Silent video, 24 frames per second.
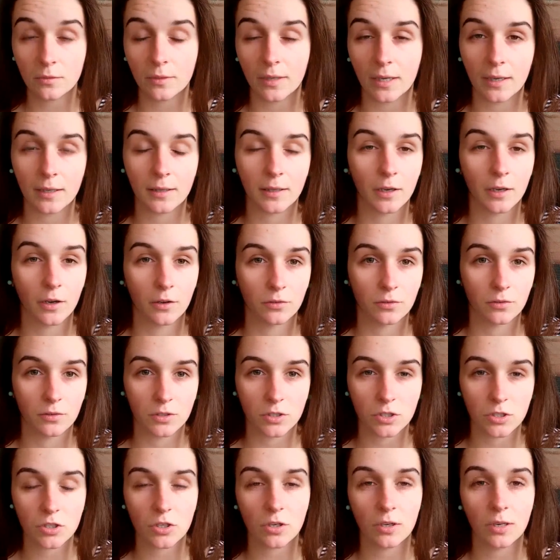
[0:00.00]
They're going through this
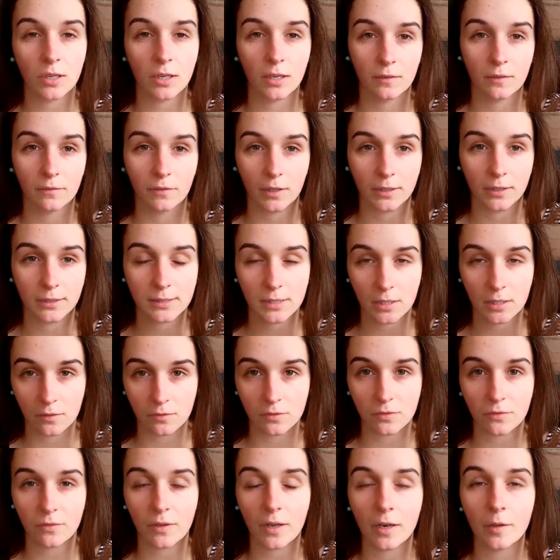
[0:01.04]
journey of like
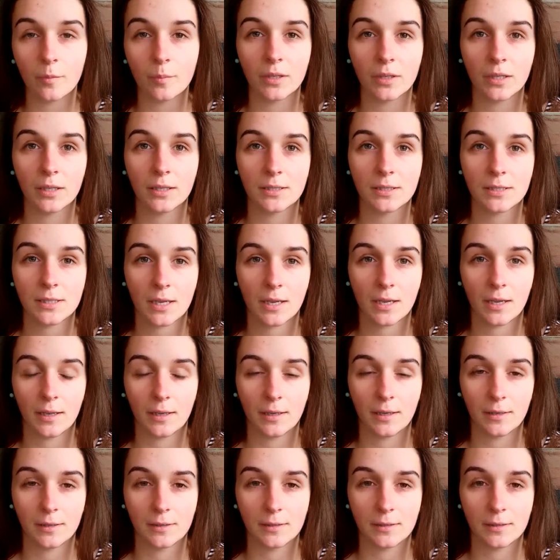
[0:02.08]
self-development and